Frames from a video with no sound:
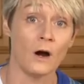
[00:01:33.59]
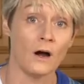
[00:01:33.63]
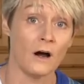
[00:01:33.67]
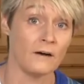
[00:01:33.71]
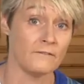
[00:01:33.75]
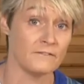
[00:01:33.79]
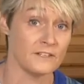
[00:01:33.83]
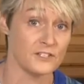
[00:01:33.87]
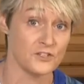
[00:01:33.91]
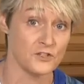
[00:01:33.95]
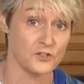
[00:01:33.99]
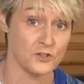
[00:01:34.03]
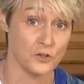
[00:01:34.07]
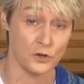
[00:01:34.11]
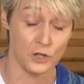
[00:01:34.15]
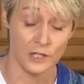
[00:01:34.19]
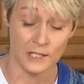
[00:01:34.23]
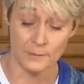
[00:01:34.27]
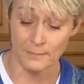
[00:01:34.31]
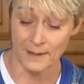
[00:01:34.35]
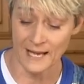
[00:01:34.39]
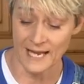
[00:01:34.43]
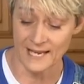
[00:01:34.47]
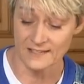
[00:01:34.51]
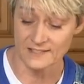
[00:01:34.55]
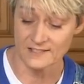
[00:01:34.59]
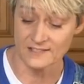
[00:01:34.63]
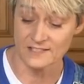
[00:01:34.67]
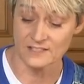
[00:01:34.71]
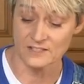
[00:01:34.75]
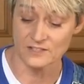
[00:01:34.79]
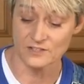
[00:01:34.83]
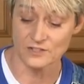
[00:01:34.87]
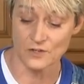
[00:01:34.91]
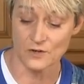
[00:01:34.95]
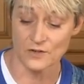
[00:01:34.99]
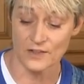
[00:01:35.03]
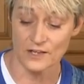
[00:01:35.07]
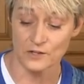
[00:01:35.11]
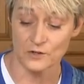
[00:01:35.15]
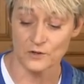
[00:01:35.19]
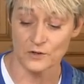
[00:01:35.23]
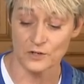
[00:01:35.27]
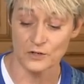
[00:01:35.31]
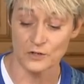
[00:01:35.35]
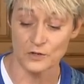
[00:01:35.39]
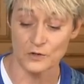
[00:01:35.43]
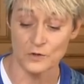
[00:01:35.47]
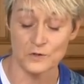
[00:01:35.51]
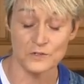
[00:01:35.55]
of a sturdy base so that you
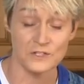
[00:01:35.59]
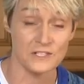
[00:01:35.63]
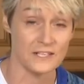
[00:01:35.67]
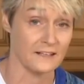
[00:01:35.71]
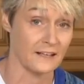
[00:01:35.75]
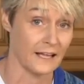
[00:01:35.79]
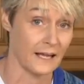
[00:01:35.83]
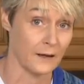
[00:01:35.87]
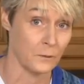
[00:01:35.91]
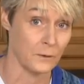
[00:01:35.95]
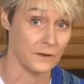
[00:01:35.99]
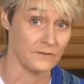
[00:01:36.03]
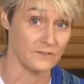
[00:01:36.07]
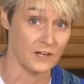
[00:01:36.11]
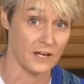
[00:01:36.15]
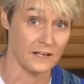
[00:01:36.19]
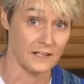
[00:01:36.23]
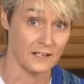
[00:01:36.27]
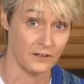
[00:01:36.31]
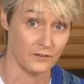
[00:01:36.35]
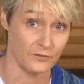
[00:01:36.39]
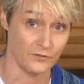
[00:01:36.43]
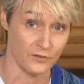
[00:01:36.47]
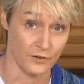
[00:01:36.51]
can use it like we've done here